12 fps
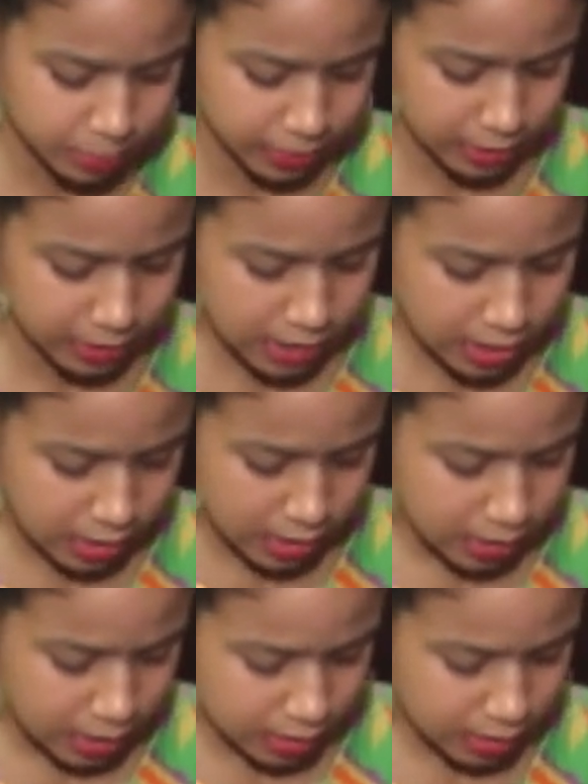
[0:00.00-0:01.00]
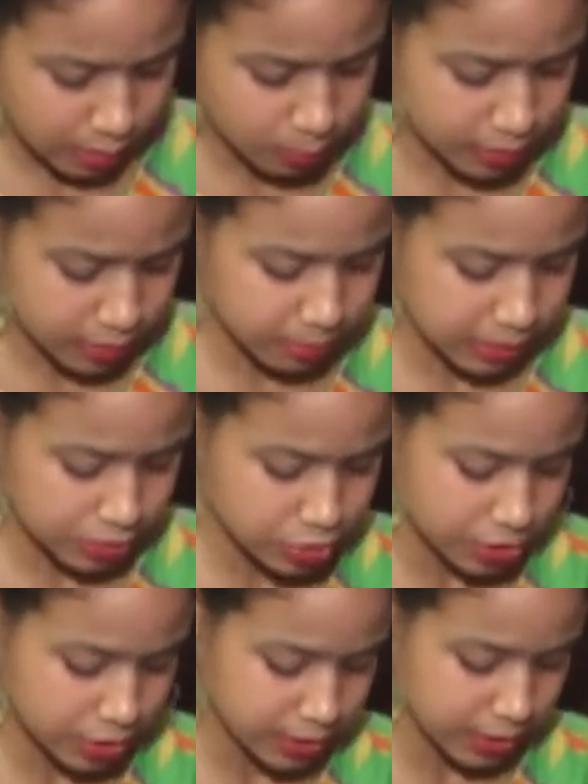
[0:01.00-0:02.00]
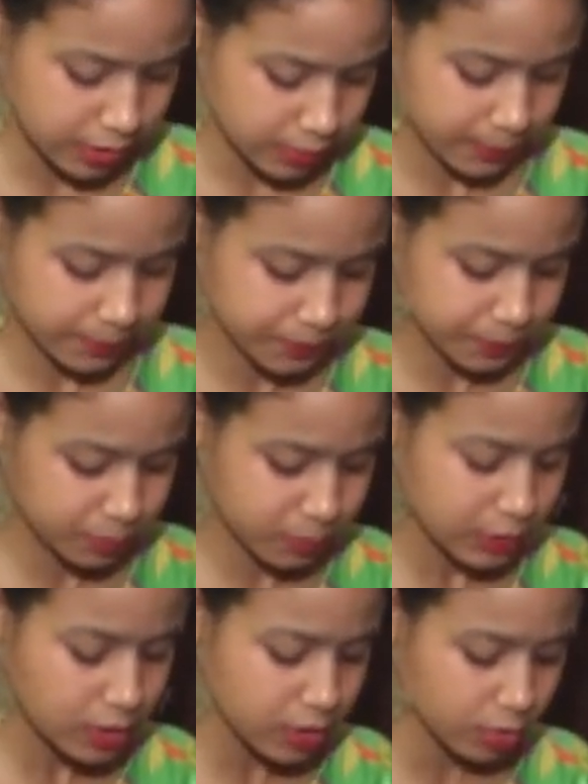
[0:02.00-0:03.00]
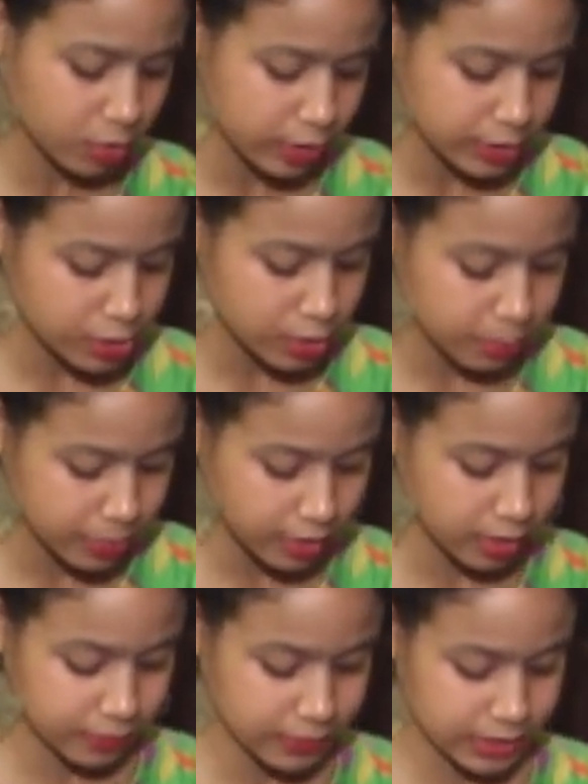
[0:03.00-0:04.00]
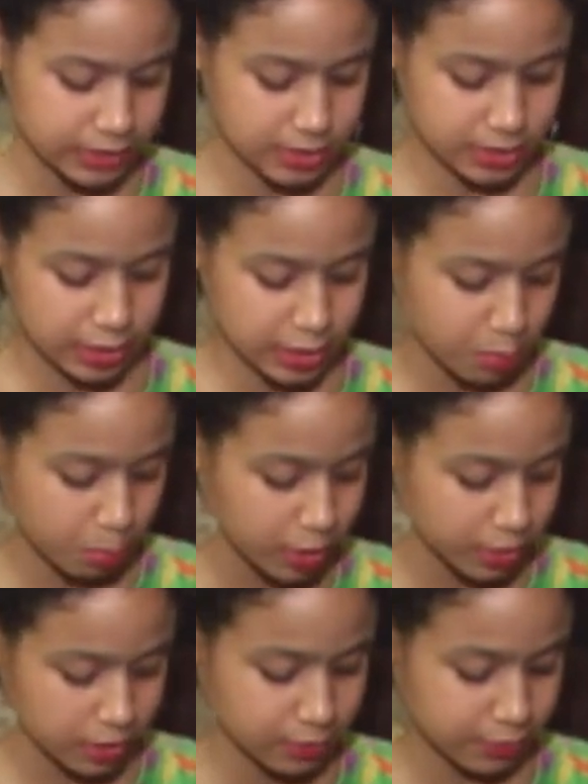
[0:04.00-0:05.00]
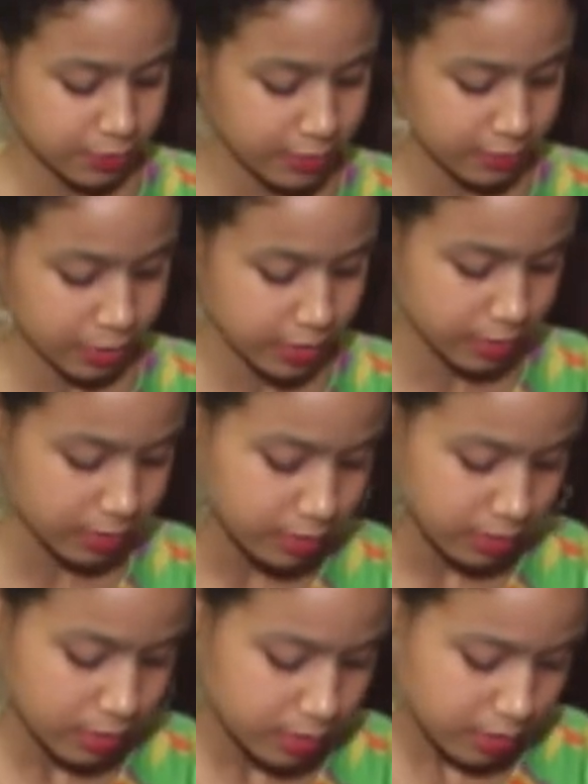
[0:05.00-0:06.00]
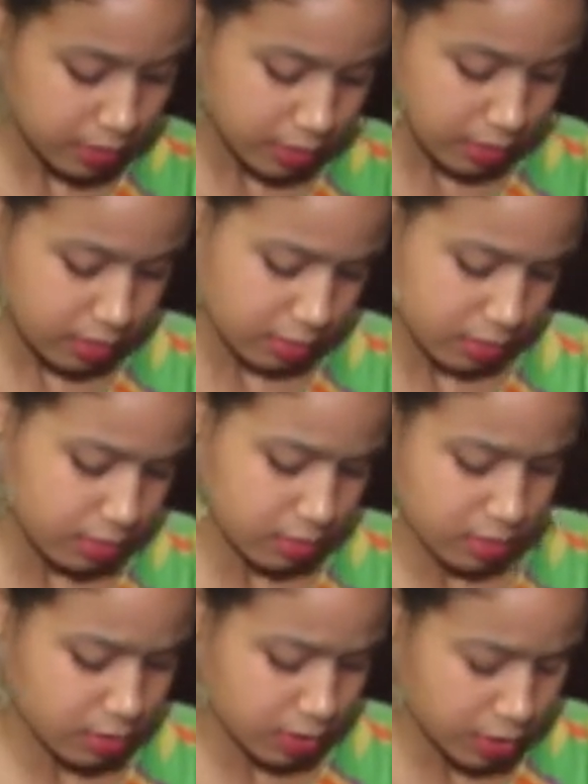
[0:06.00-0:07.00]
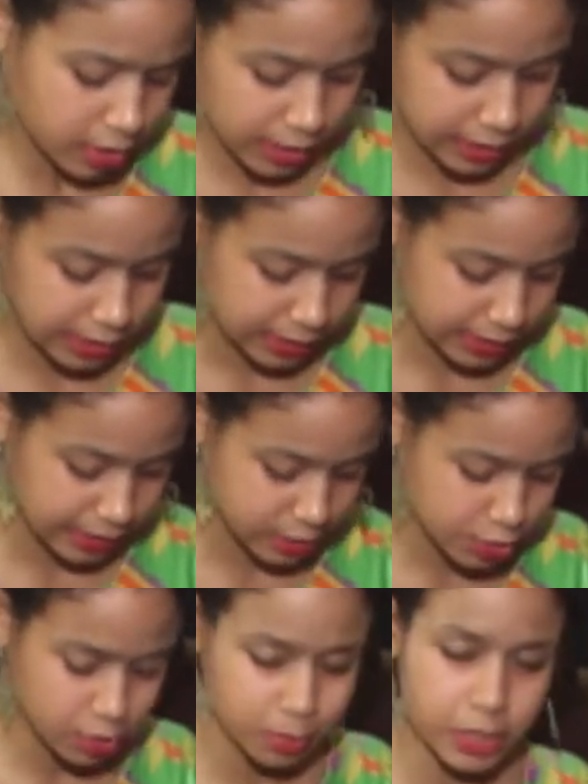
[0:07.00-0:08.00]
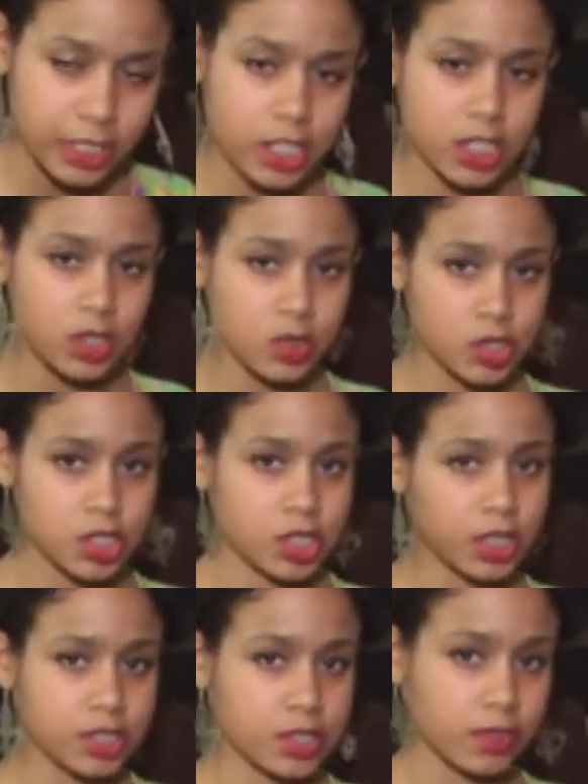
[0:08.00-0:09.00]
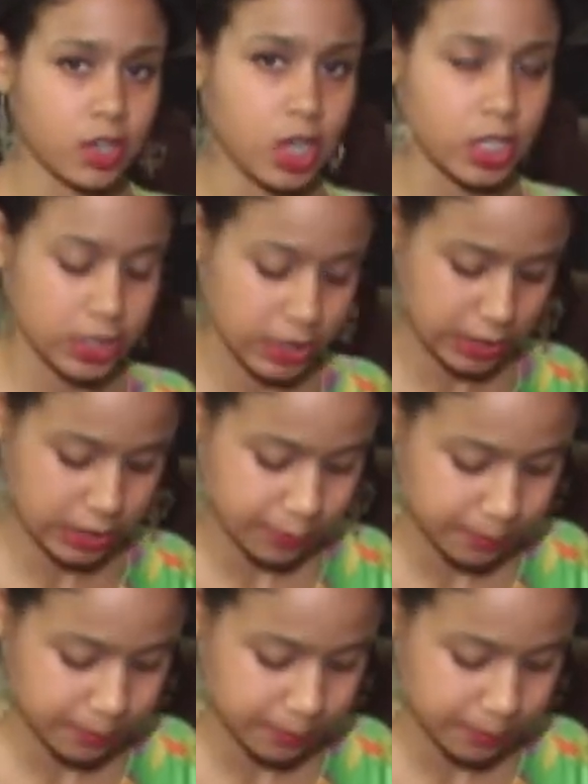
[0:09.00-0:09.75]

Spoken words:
but I want to make sure to, crush it up enough that it's going to impart the flavor and we're not going to get too many huge chunks of garlic.